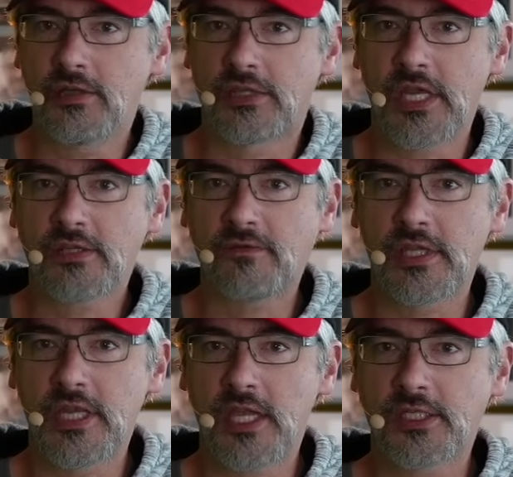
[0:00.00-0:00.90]
Thanks for
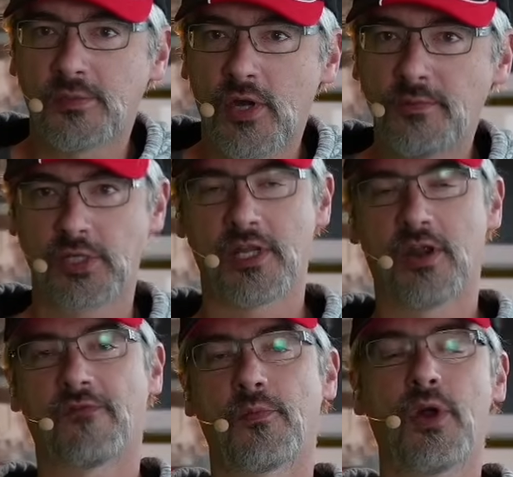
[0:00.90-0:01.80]
the uh, subscription there
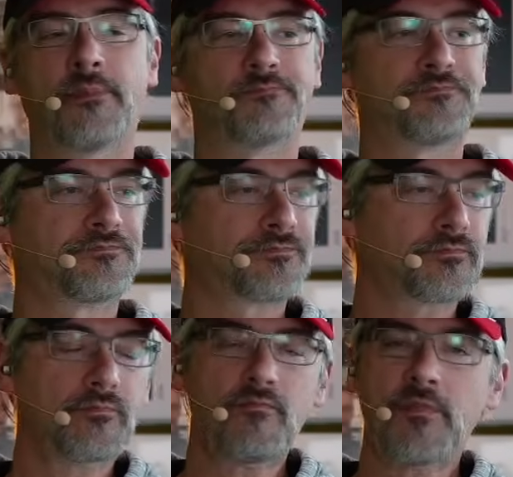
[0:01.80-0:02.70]
for Prime.
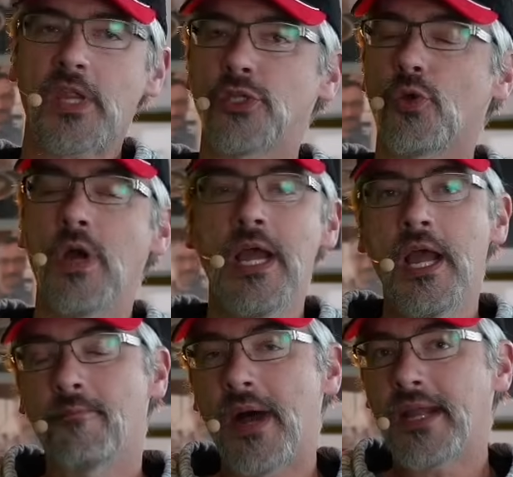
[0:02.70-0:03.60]
So
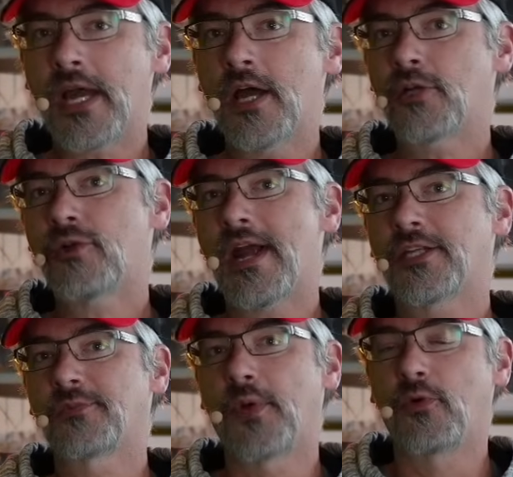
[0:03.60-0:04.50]
my contract
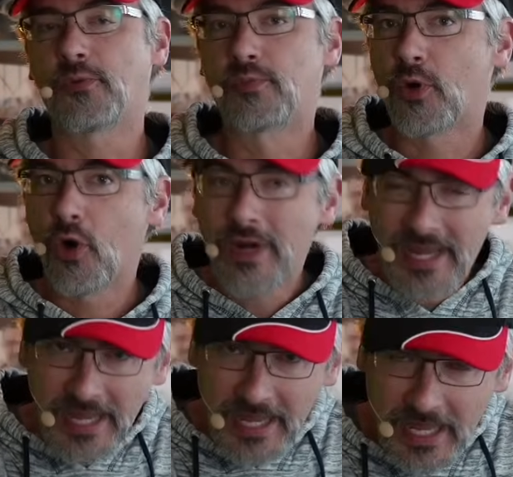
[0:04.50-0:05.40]
spo-
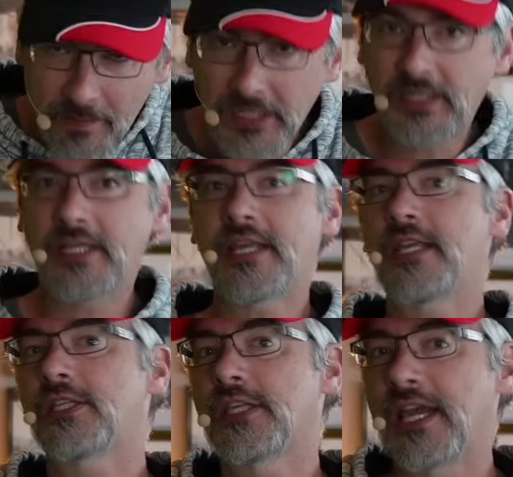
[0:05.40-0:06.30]
prohibitly
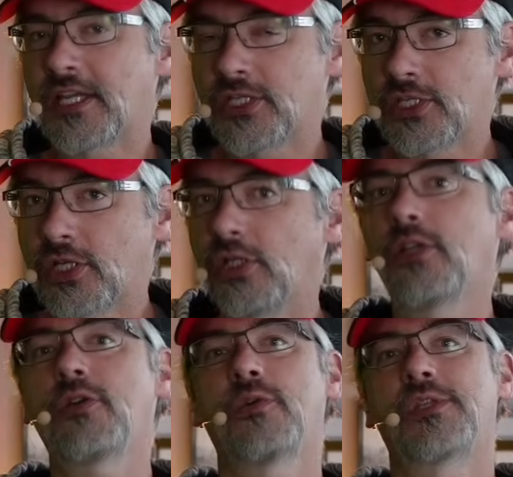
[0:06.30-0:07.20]

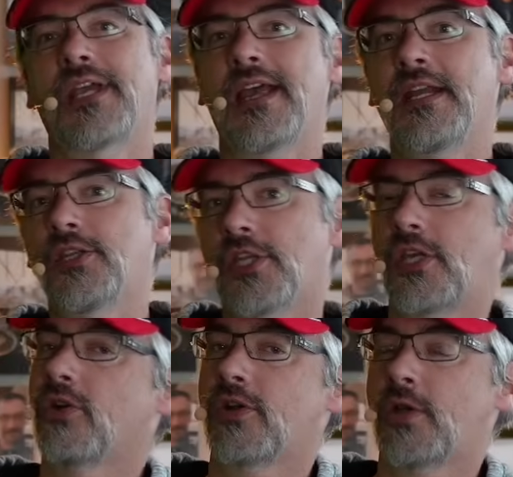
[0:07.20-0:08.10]
excludes any
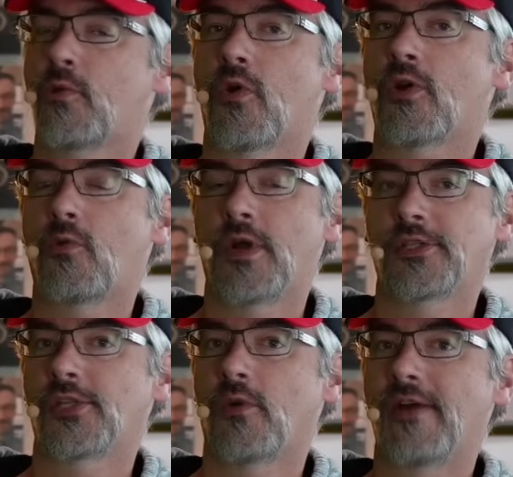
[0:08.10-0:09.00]
security work
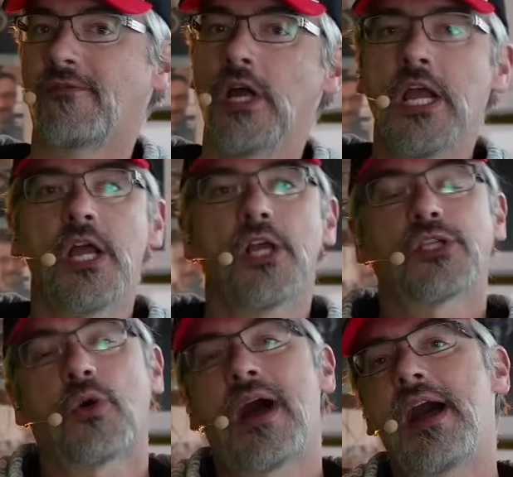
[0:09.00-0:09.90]
whatsoever.
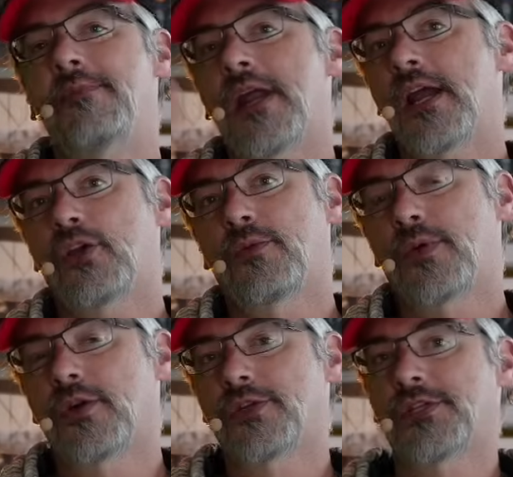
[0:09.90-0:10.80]
So I'm not a good
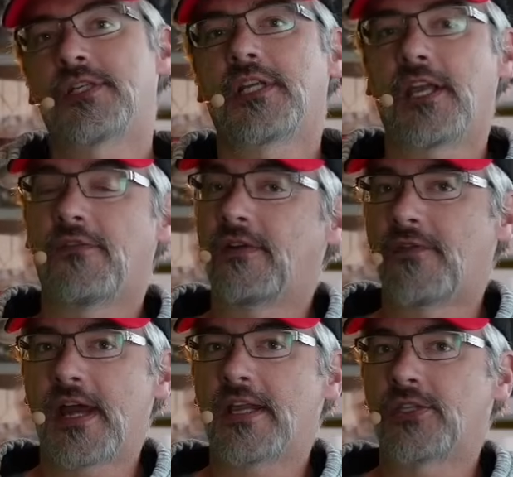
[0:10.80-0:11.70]
person to give
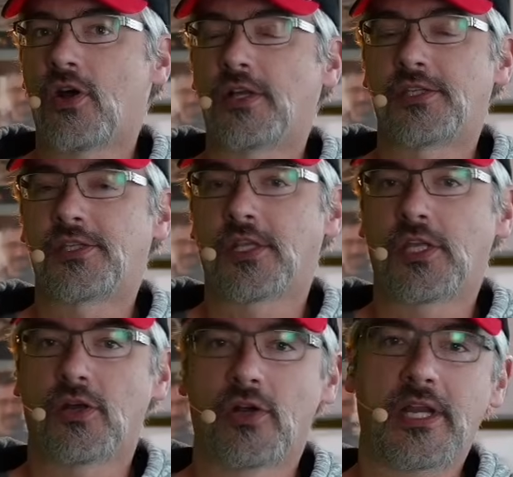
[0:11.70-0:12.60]
advice on
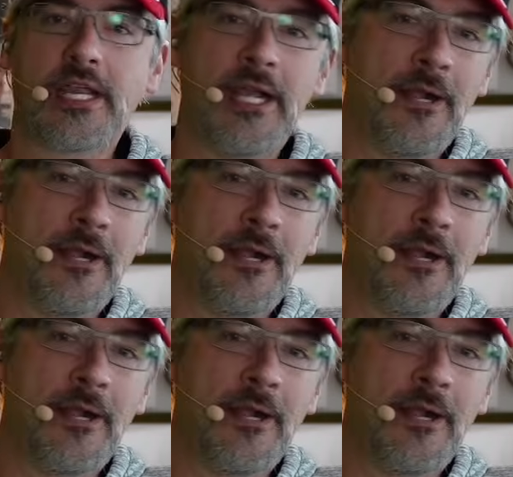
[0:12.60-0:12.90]
security.